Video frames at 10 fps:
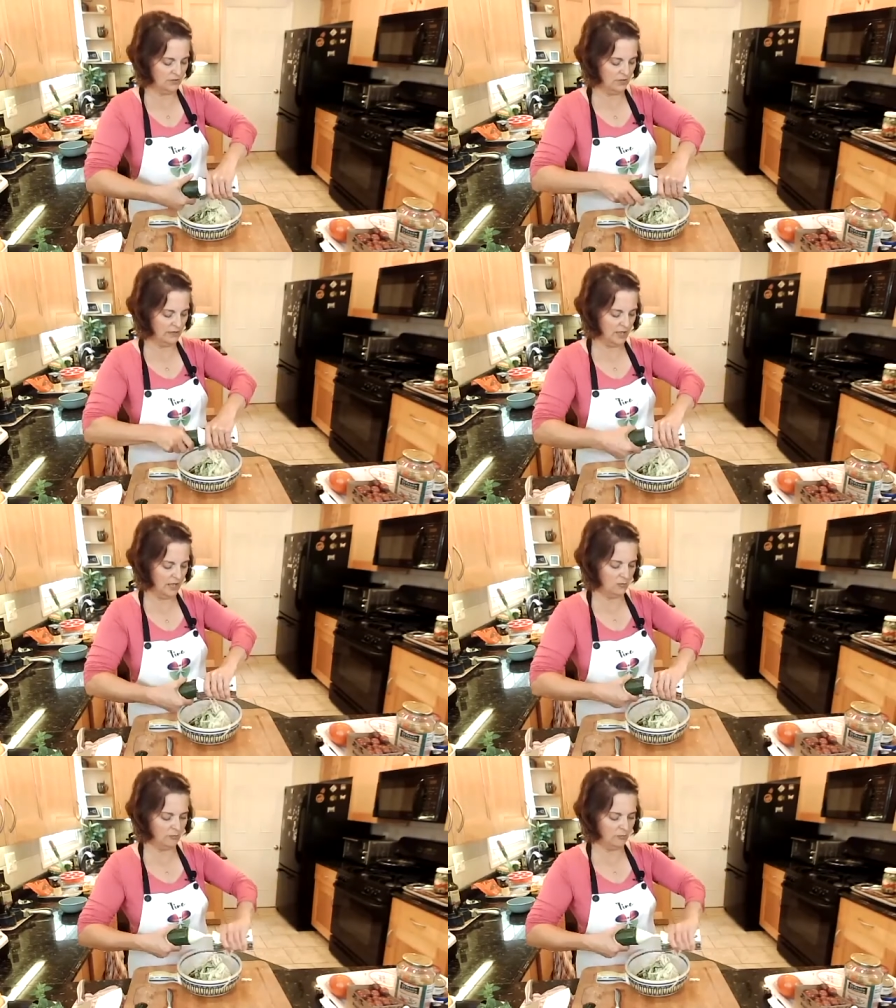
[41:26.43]
And I
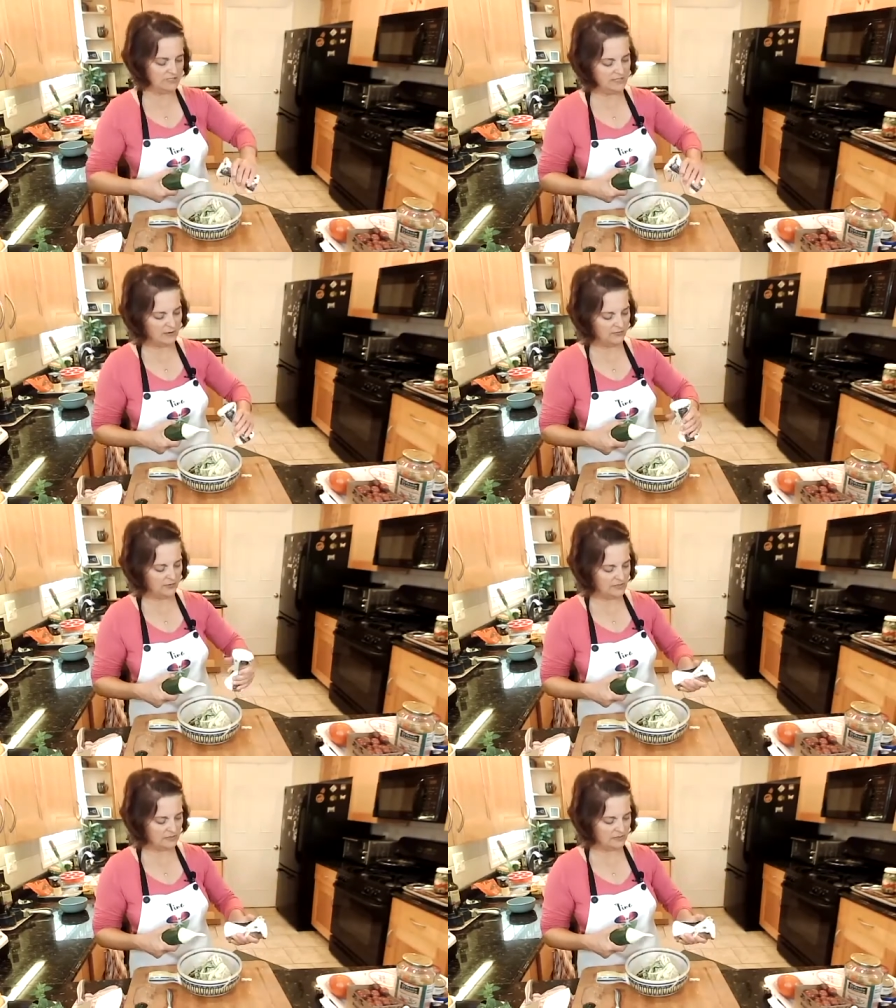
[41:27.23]
will put a sad
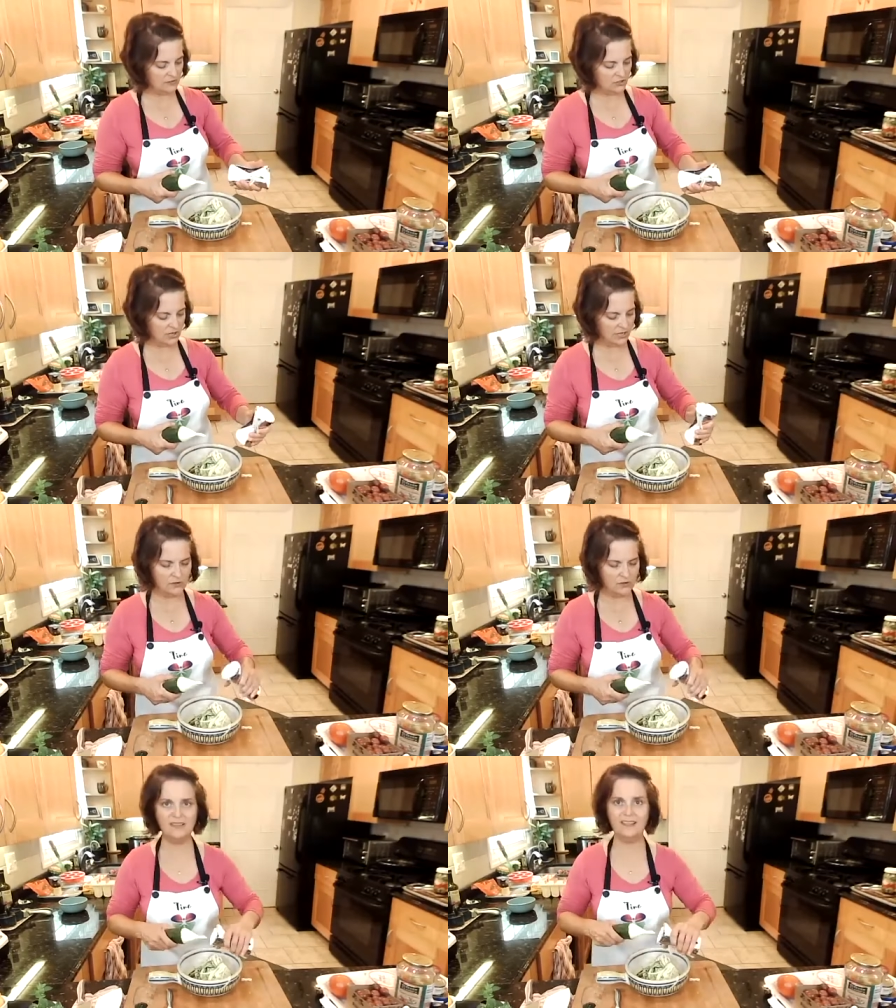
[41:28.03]
face in the chat.
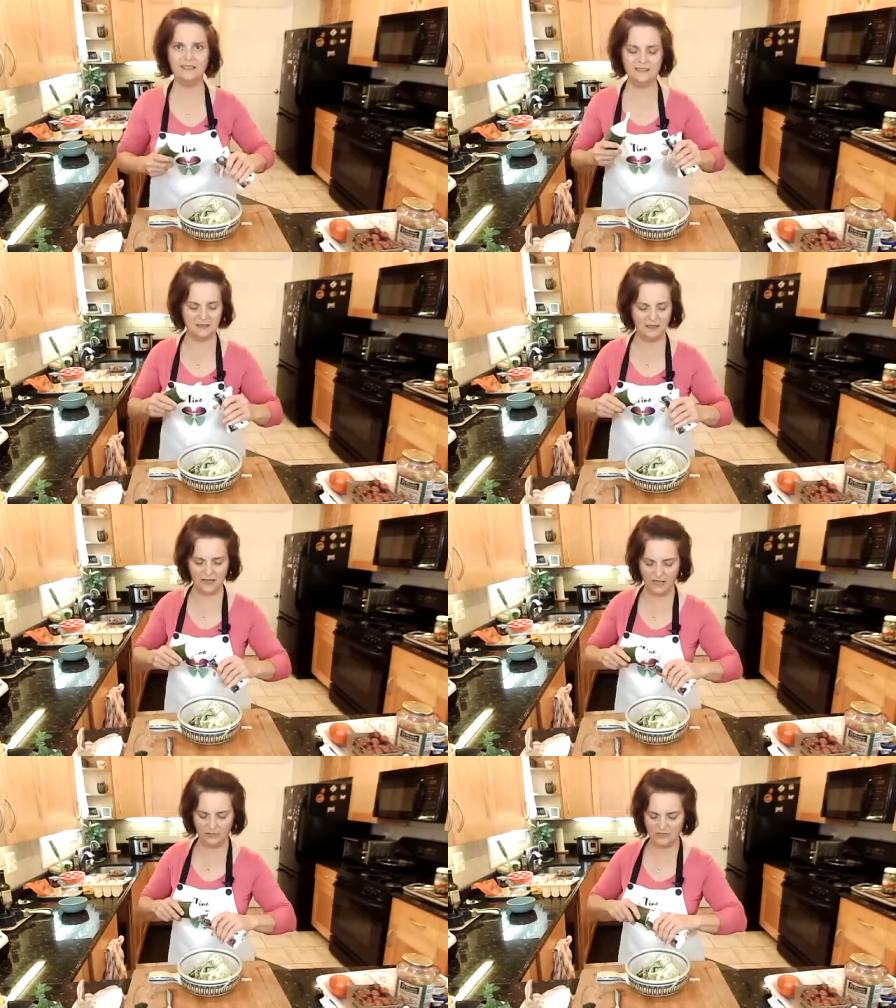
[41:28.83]
You can get this on
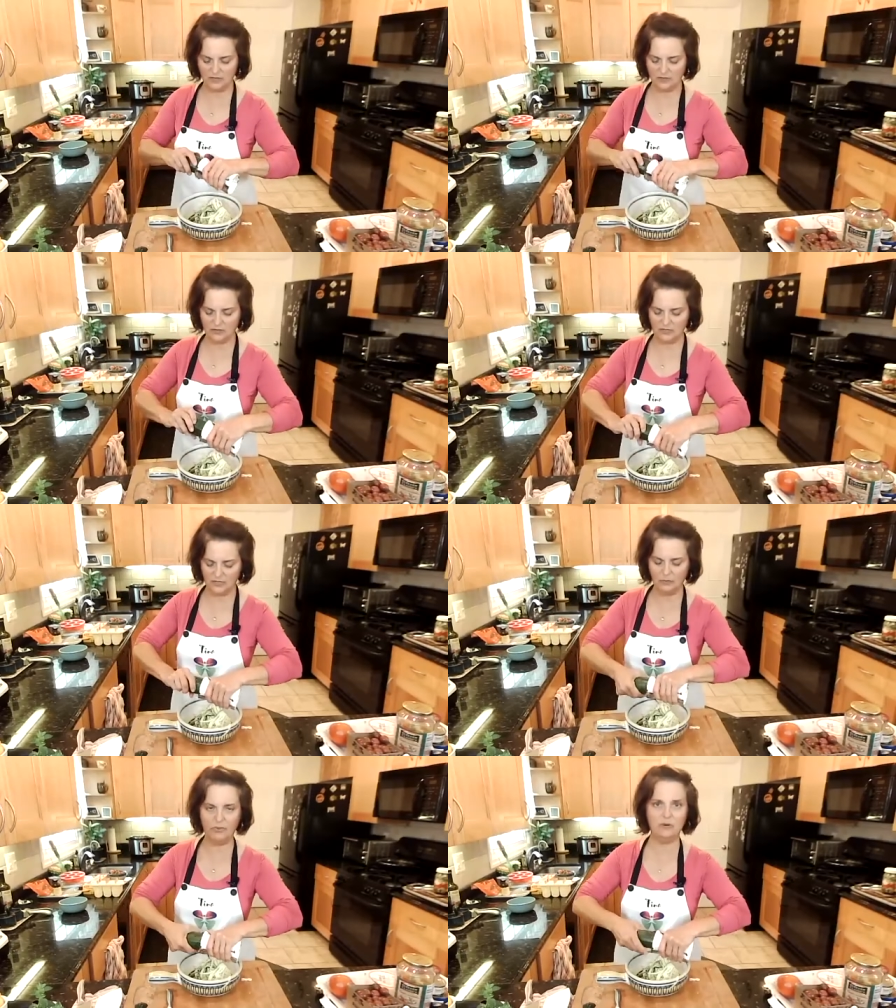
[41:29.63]
Amazon. You can
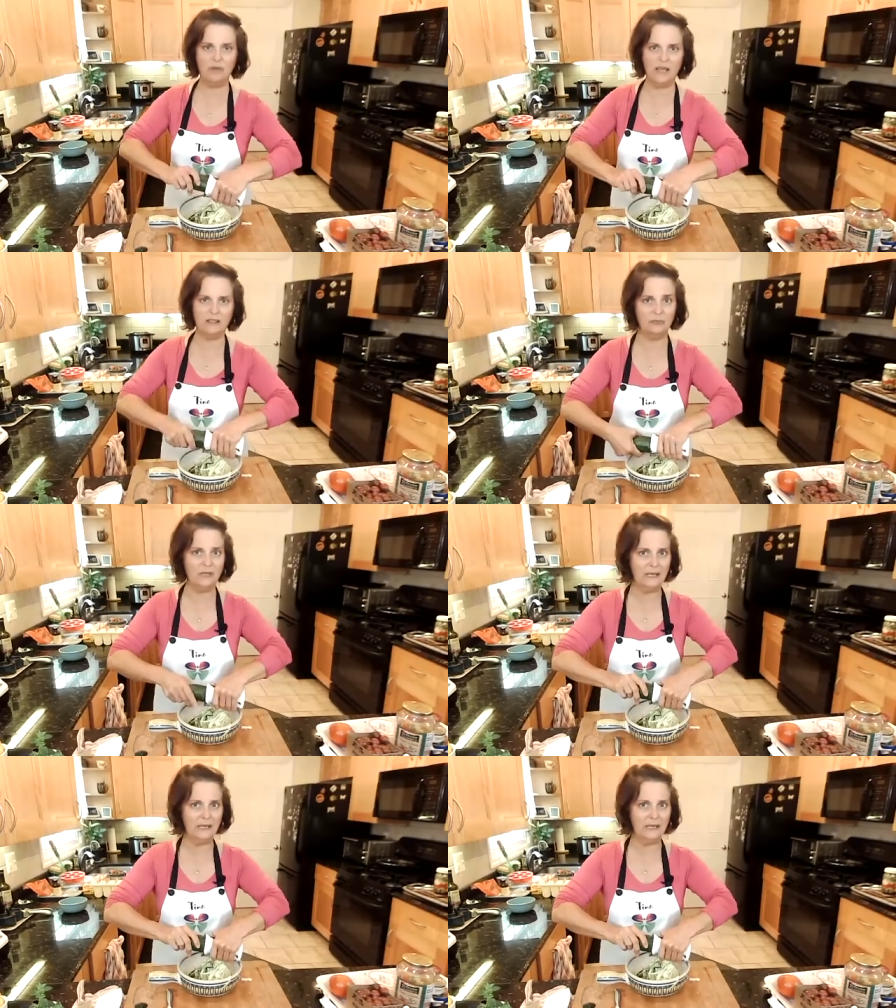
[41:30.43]
get it Bed Bath and
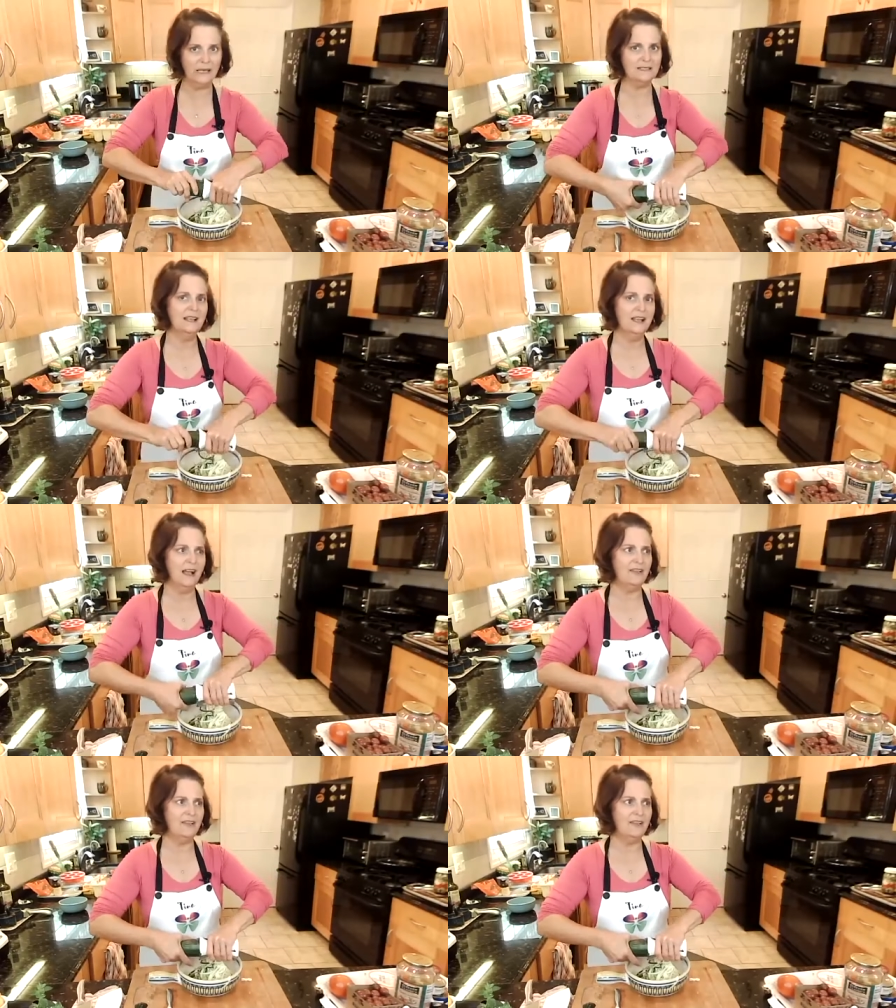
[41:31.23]
Beyond.